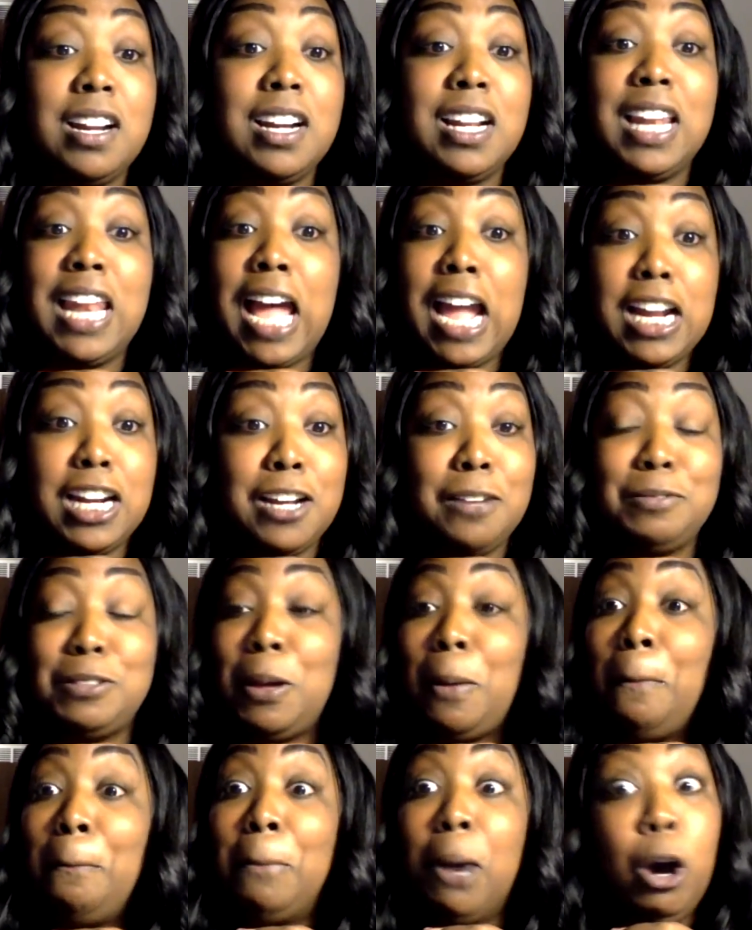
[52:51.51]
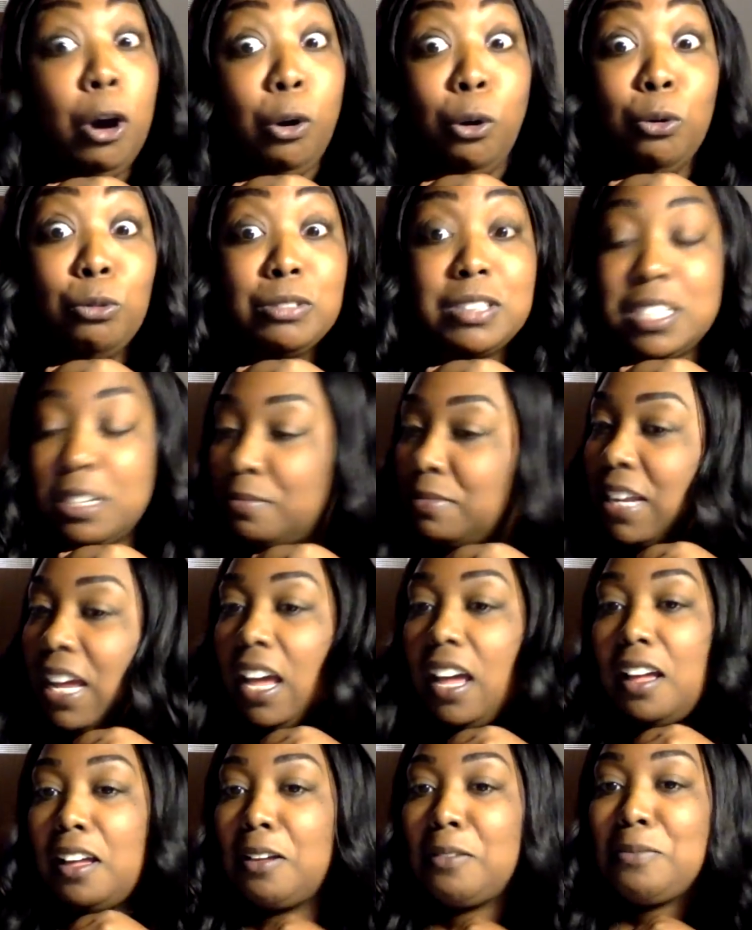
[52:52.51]
to lighten up the mood
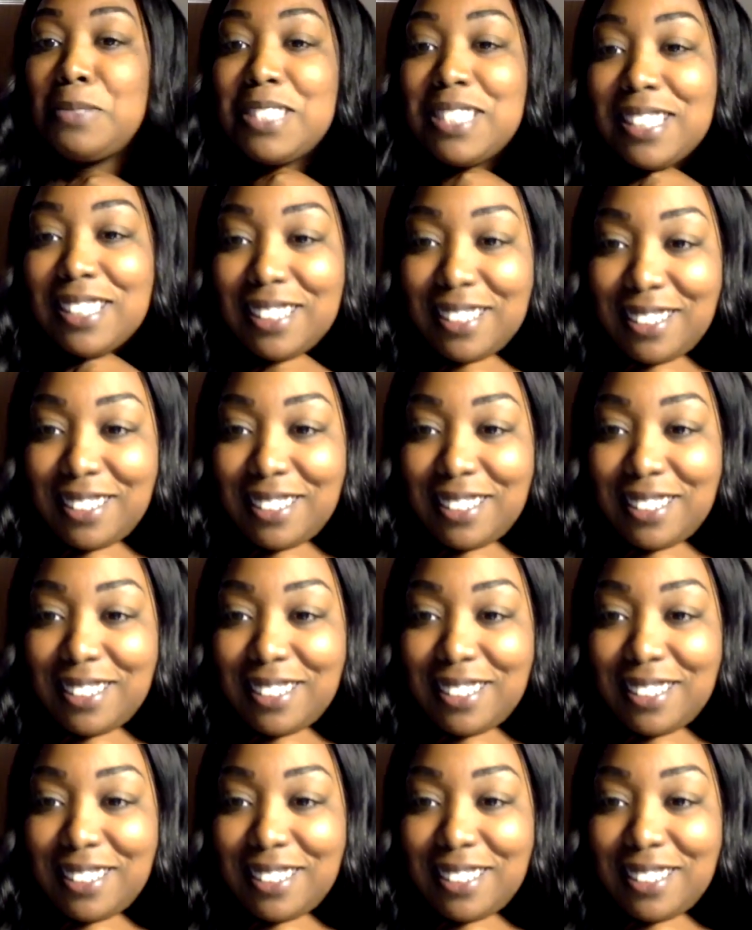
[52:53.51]
sometimes.